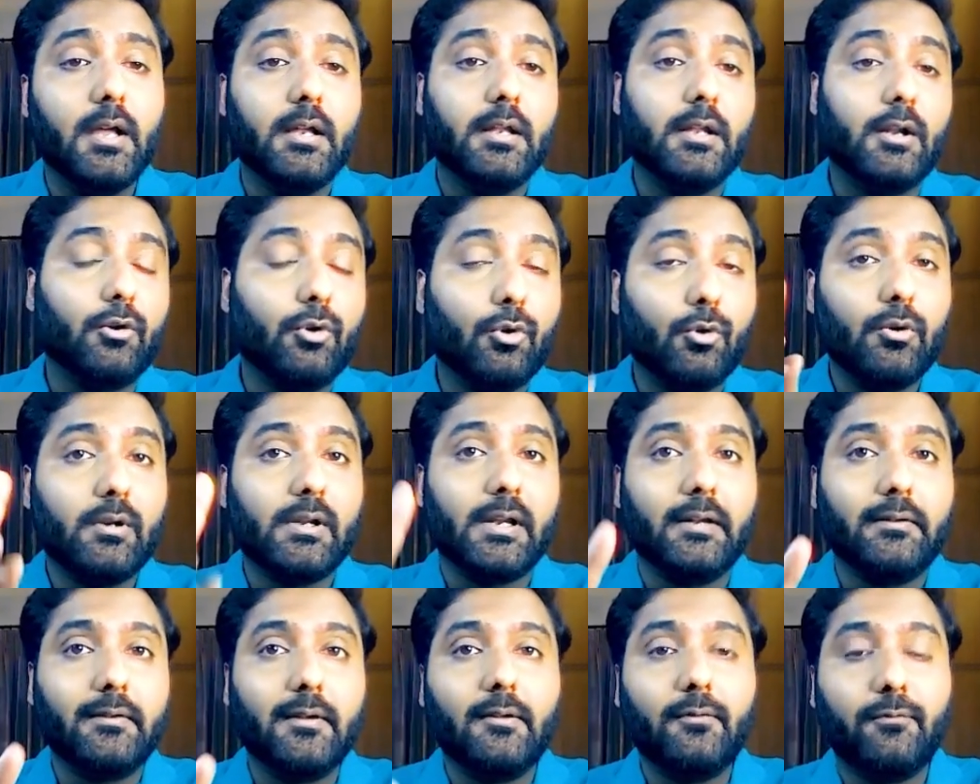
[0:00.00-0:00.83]
Now, don't
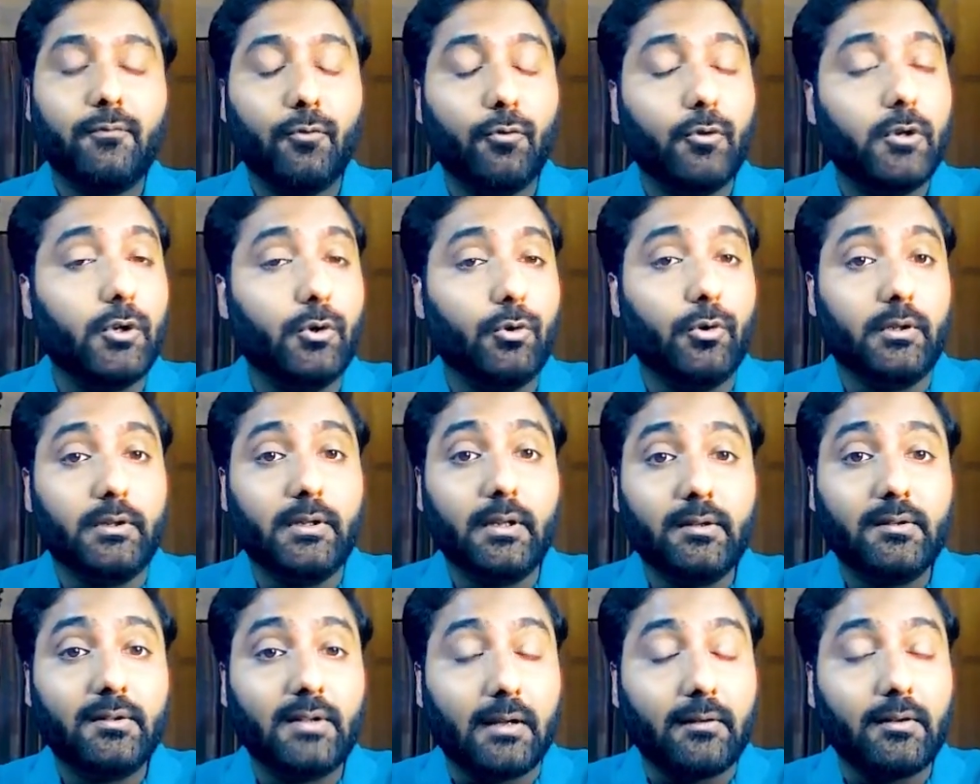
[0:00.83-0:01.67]
let this fool you.
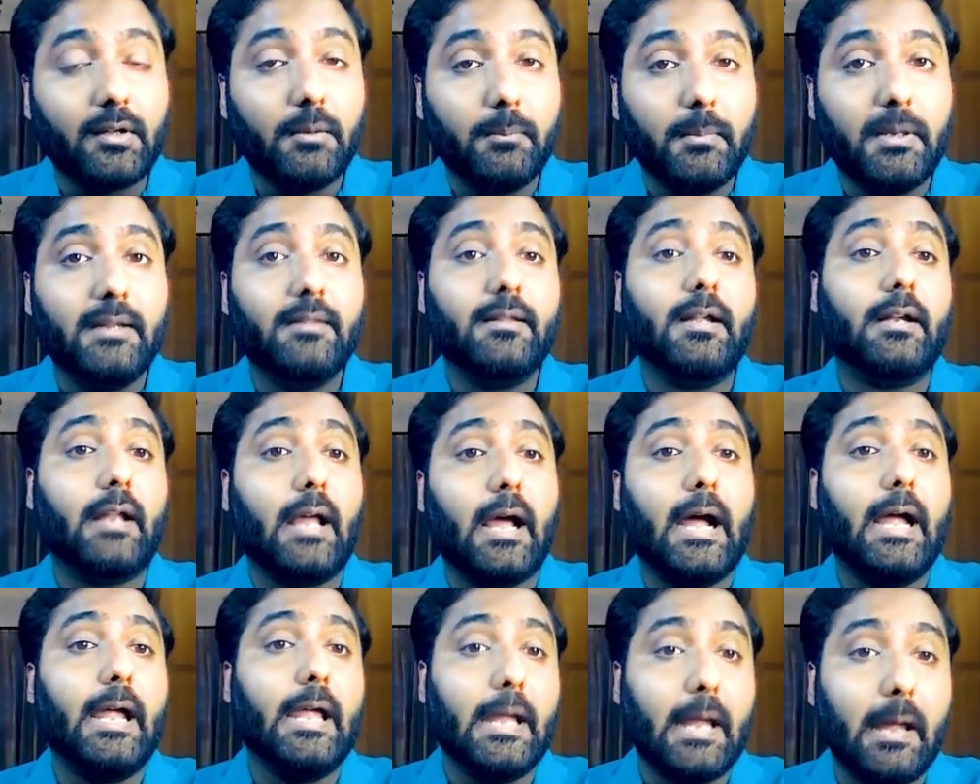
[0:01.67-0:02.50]
This doesn't mean that
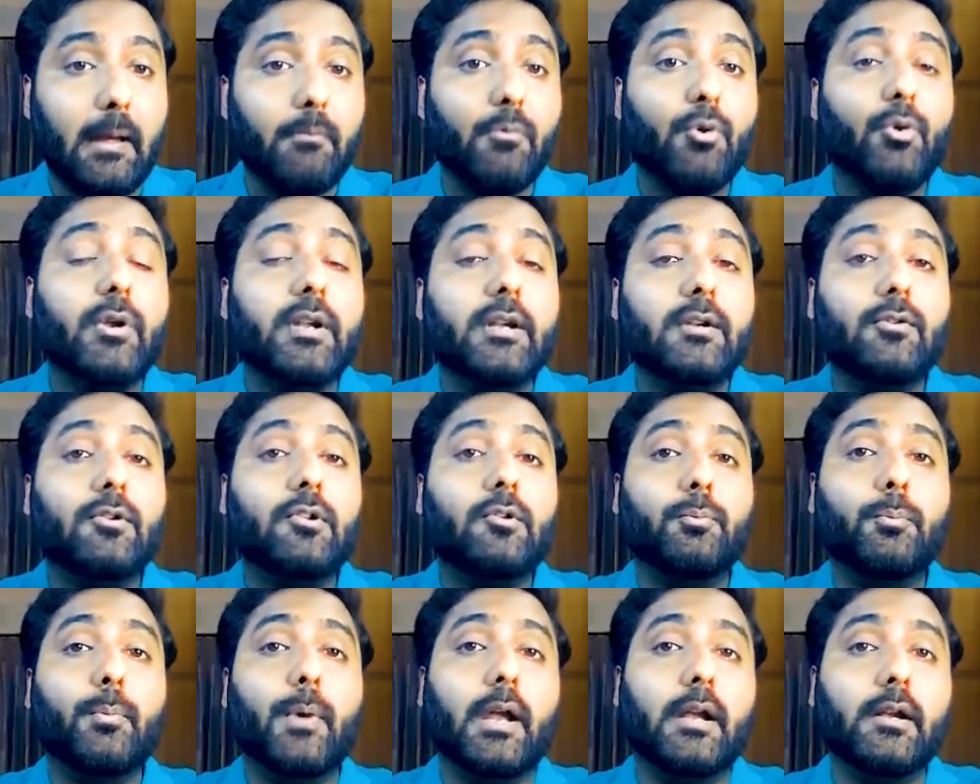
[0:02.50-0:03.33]
I am going to
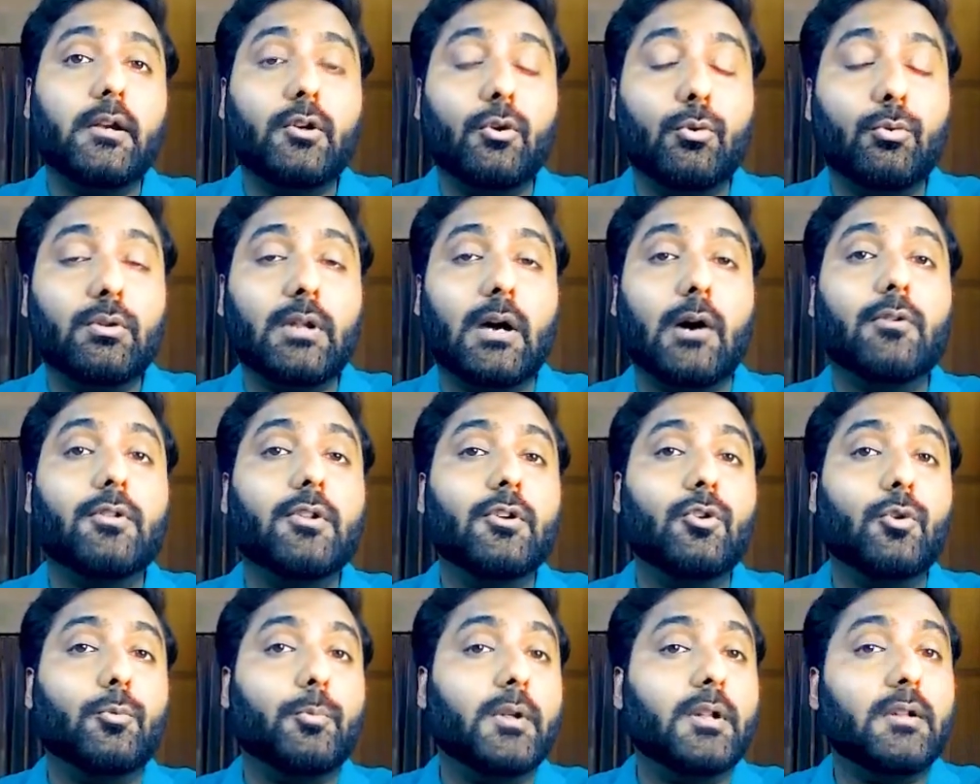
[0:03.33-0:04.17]
spend
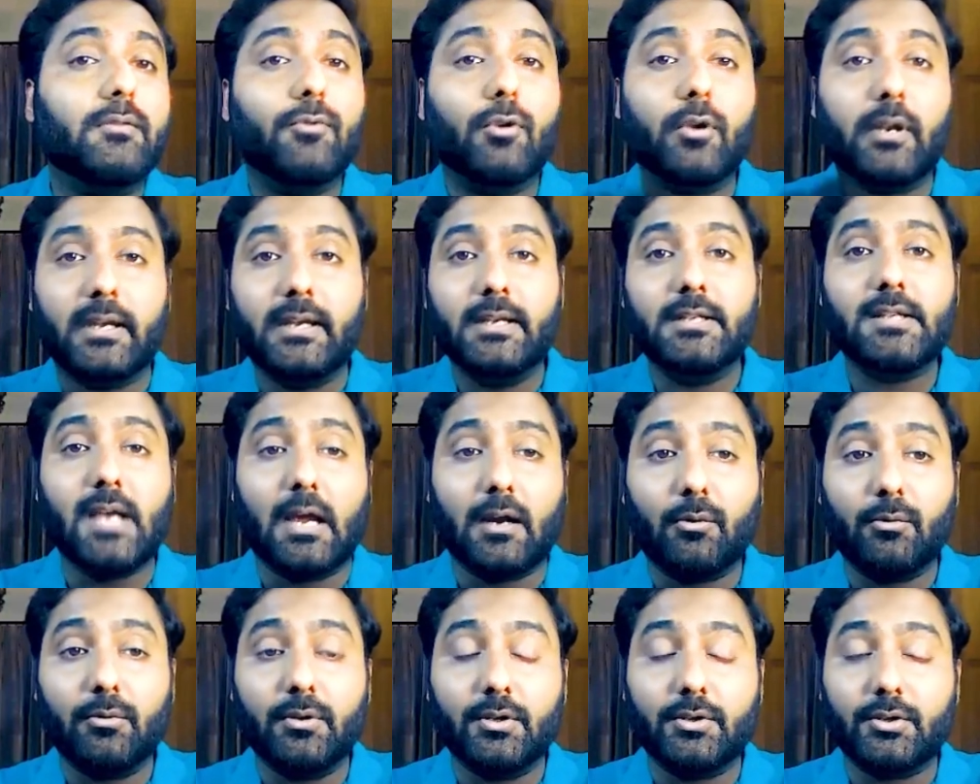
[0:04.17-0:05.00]
2,000 rupees for each
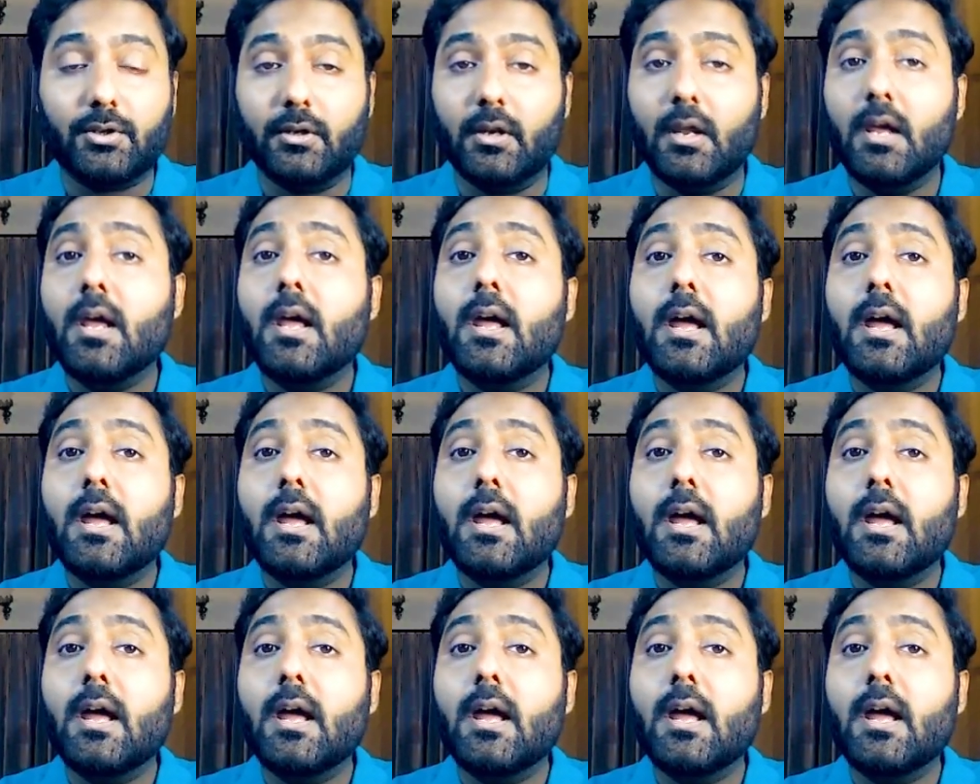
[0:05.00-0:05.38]
acquisition.